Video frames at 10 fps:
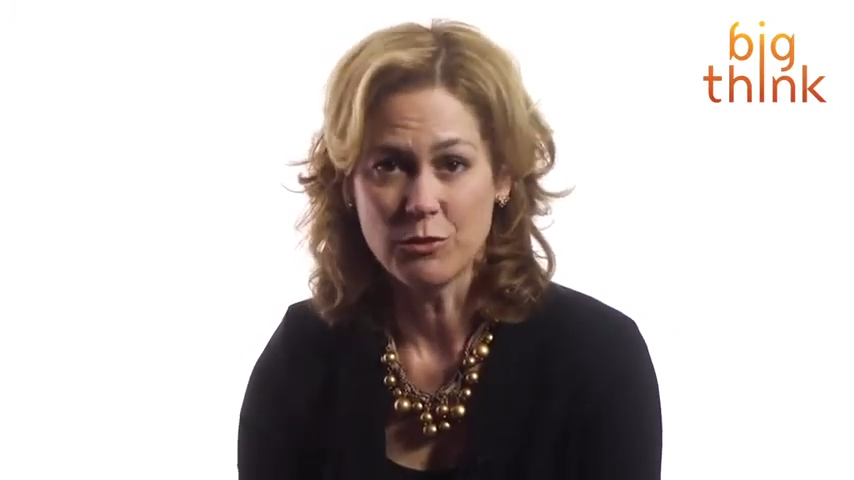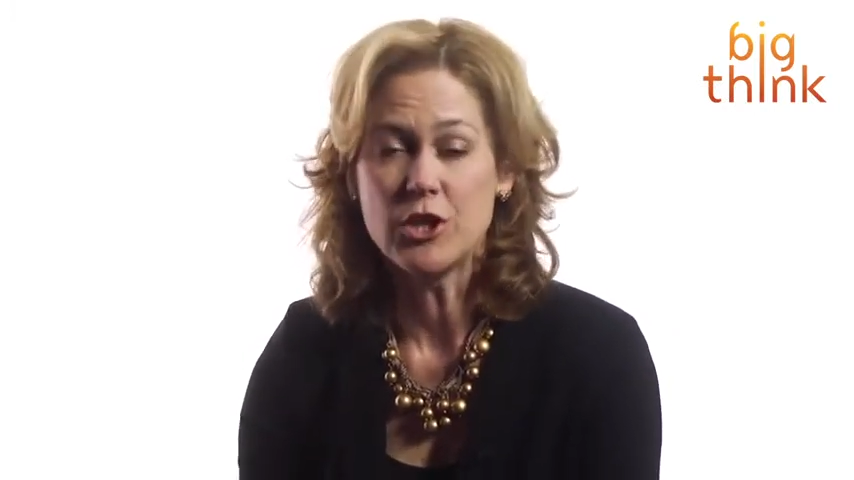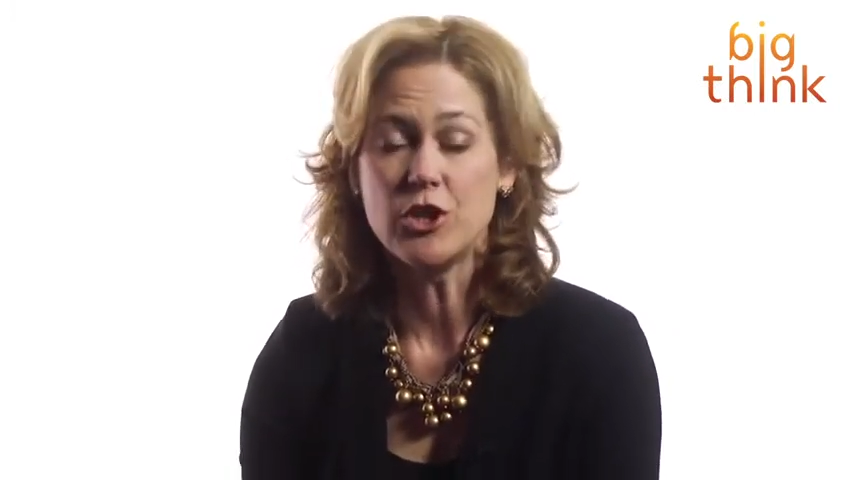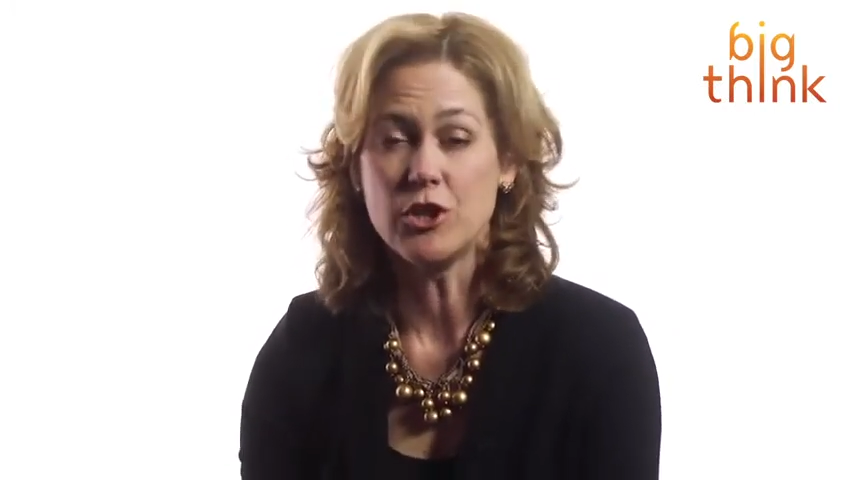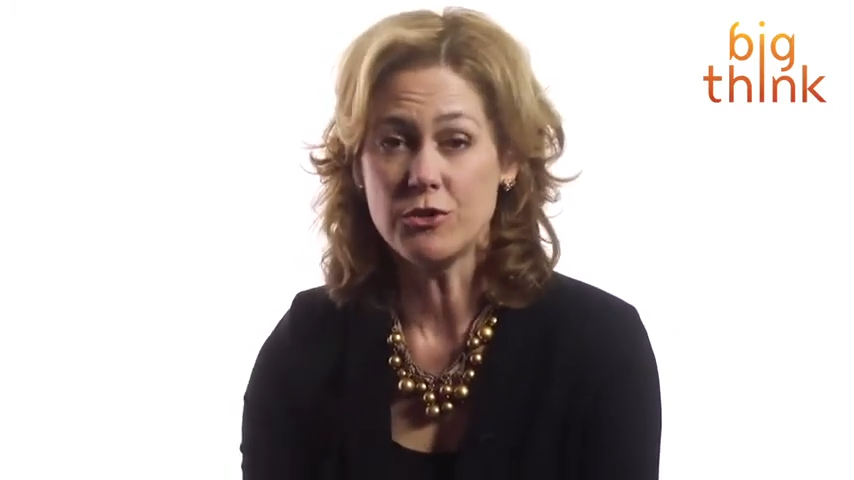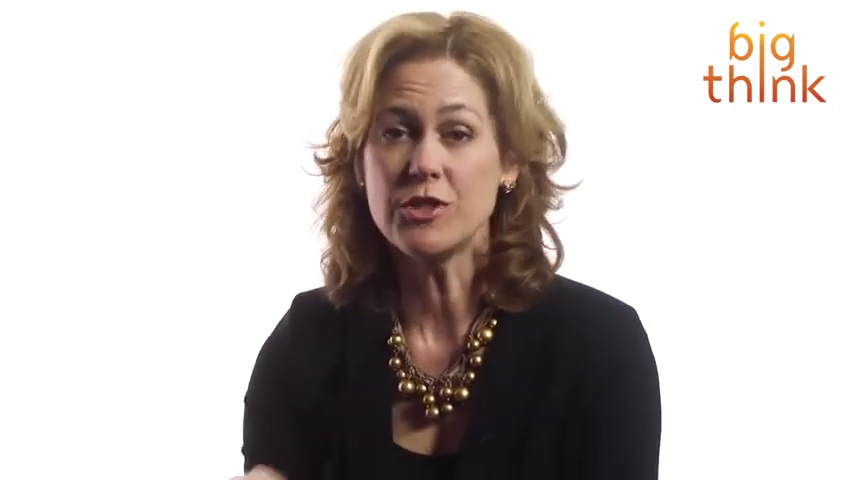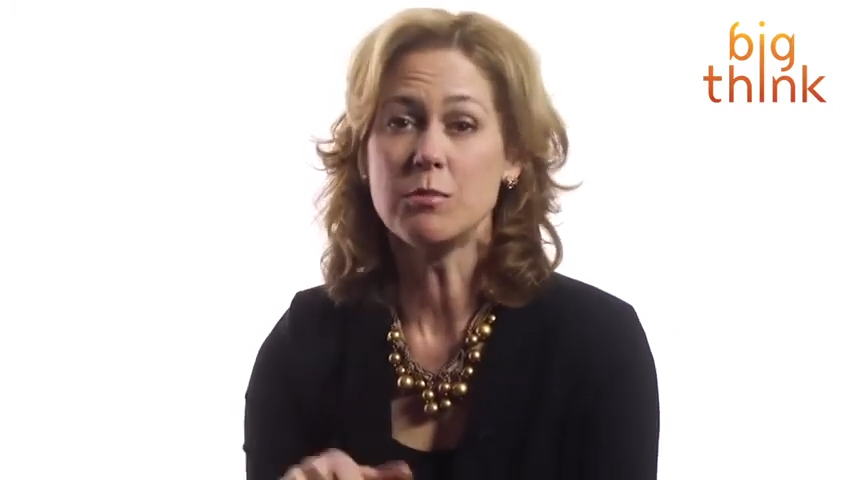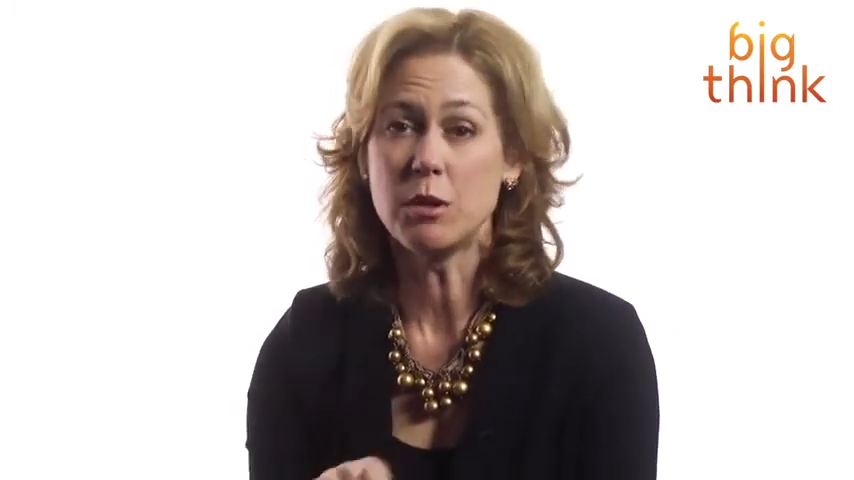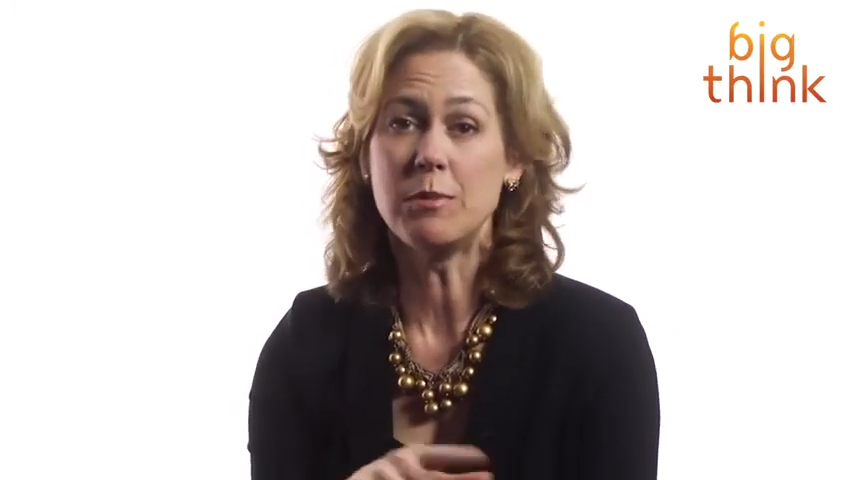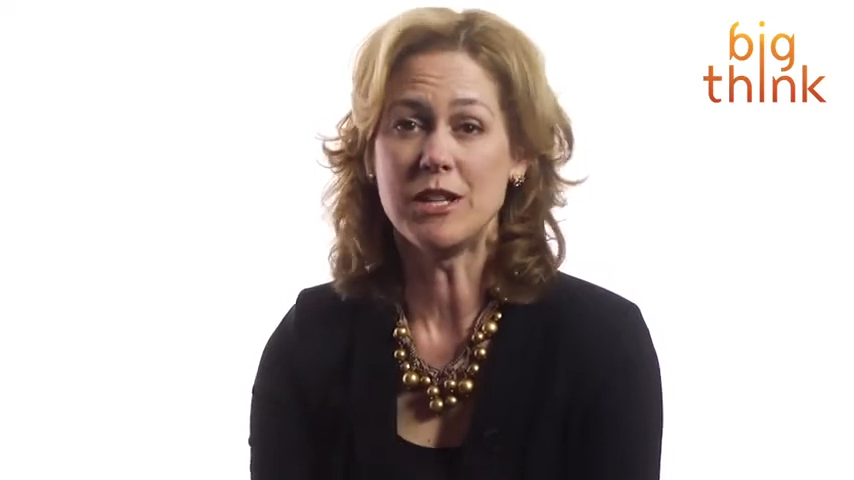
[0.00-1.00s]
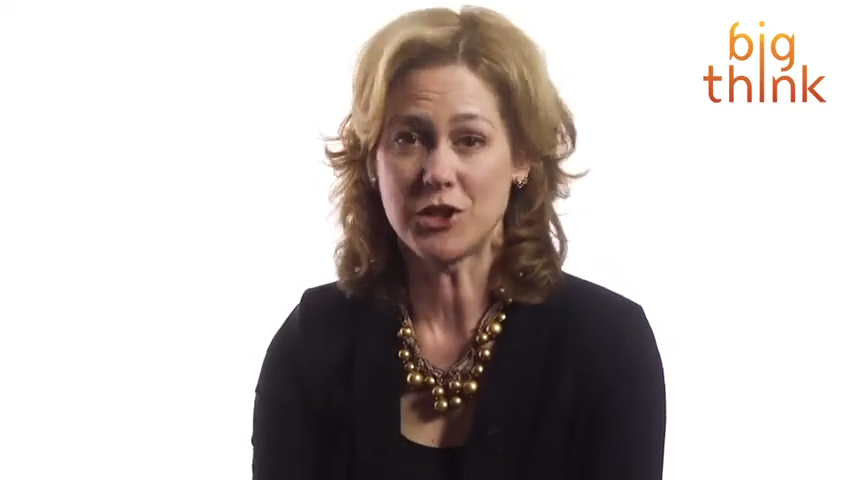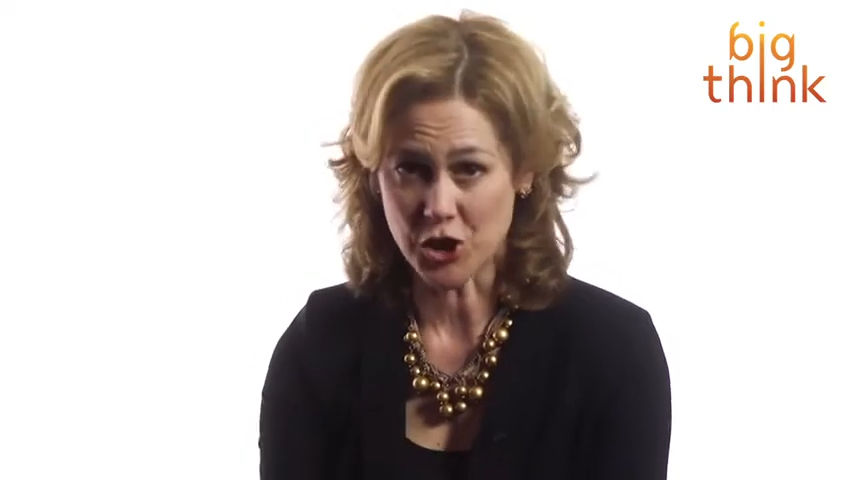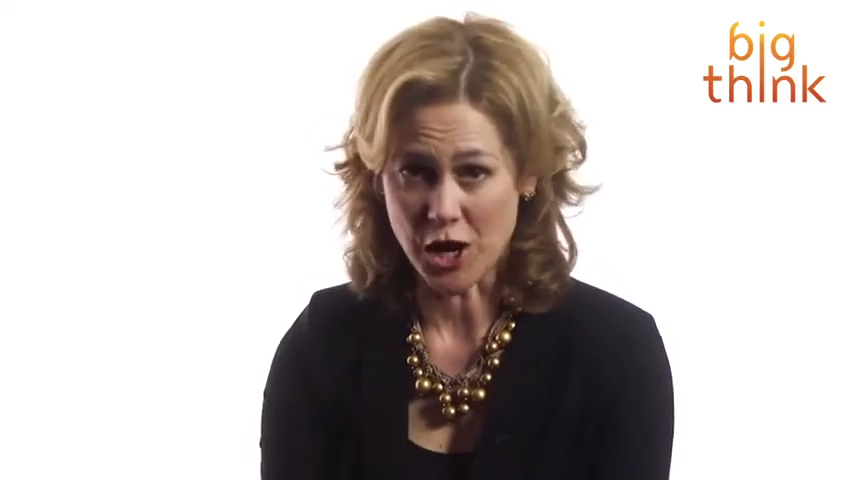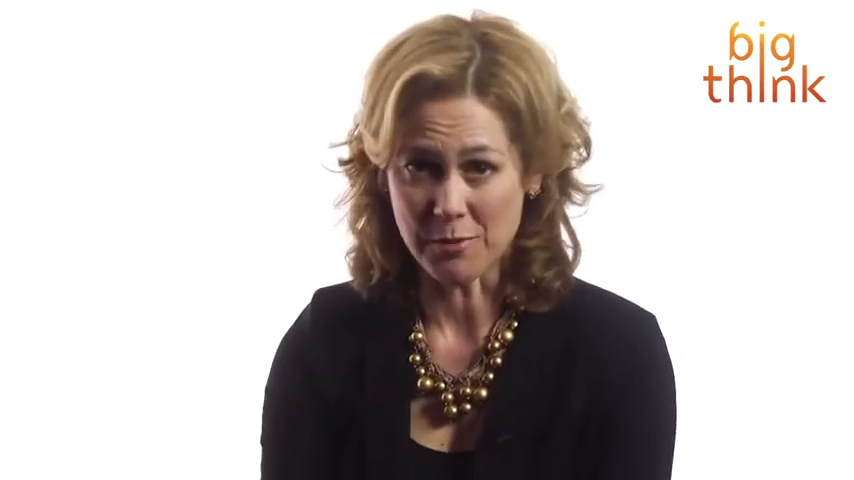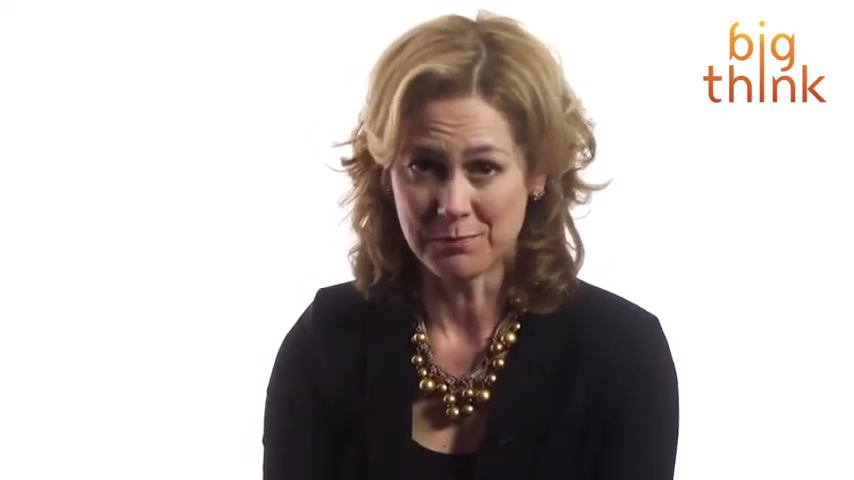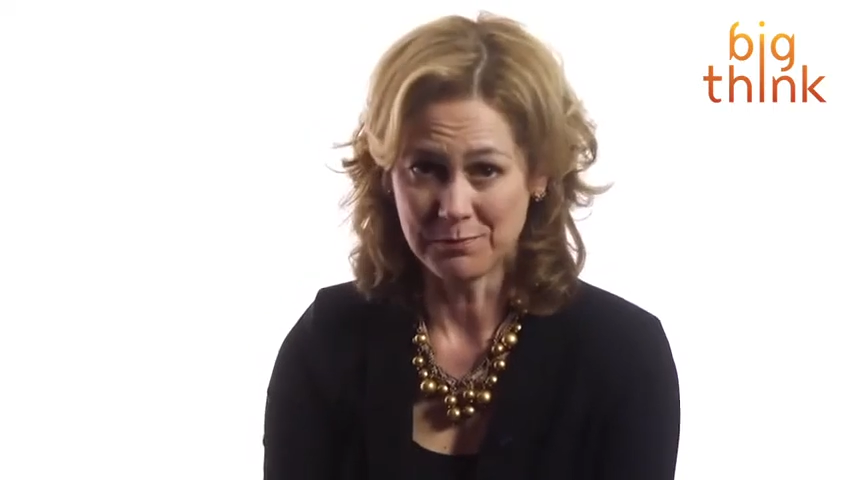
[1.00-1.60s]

which used to be Pete's job.